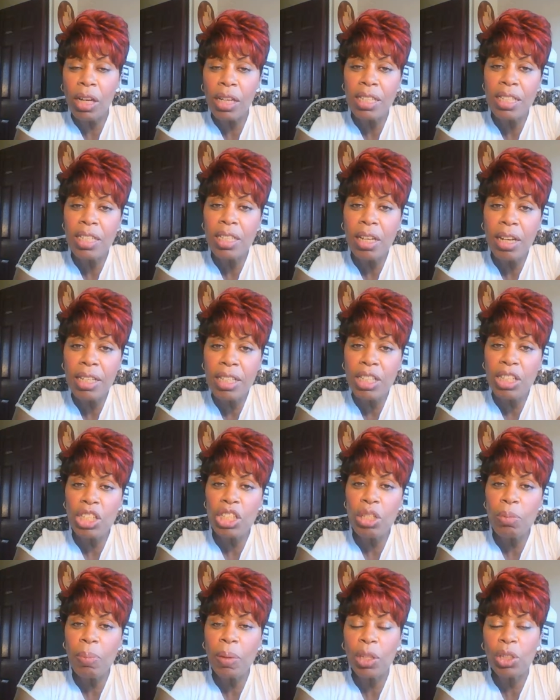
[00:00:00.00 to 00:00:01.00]
I decided to
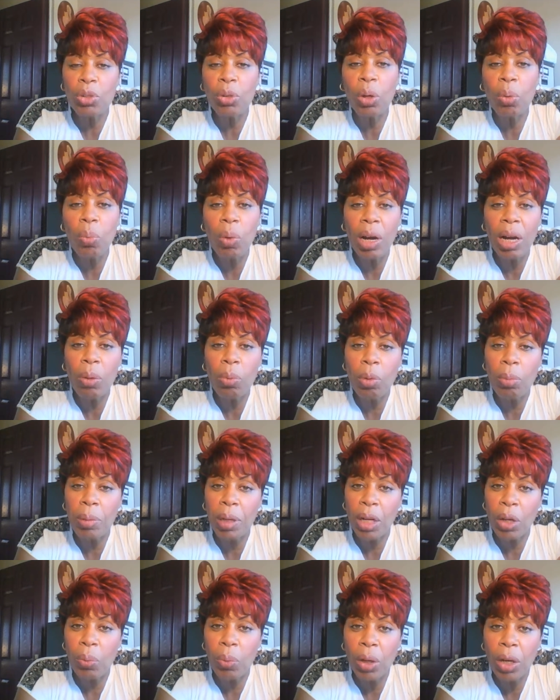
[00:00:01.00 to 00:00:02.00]
speak to a white
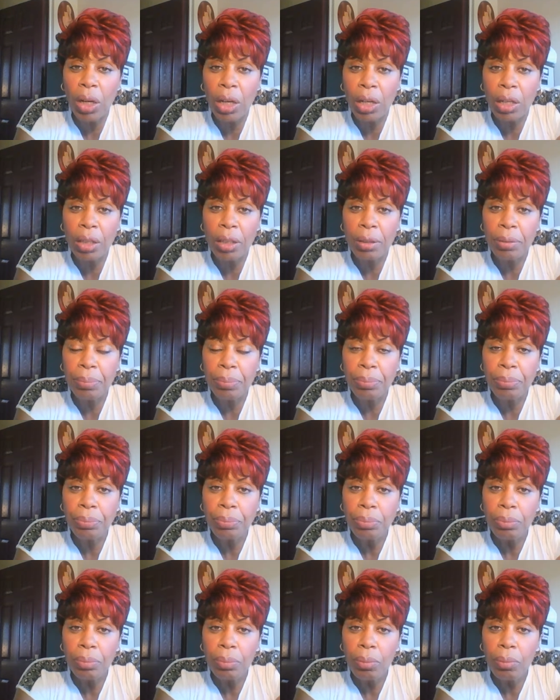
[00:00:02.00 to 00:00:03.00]
woman at work.
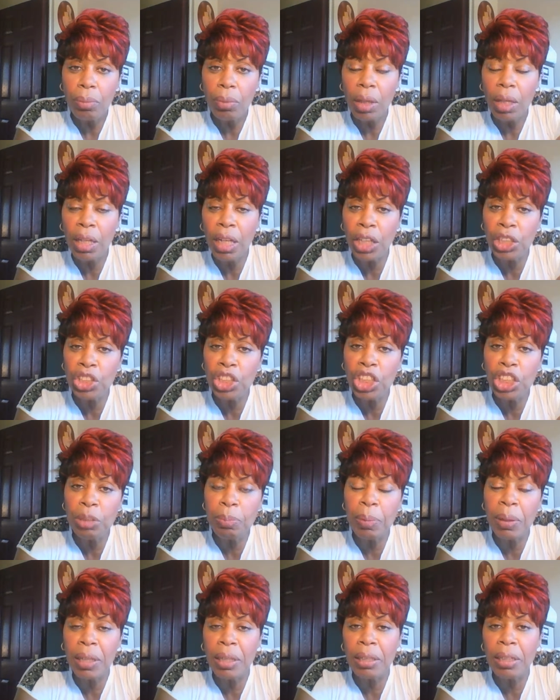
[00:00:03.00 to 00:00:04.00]
Now, she's
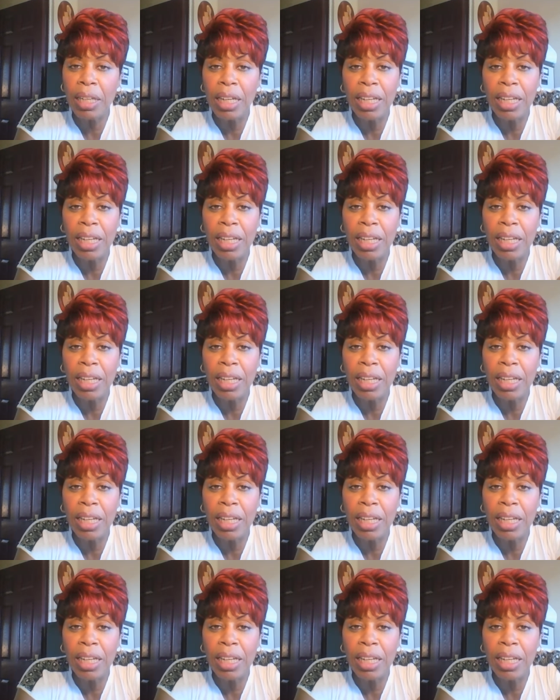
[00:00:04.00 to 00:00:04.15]
been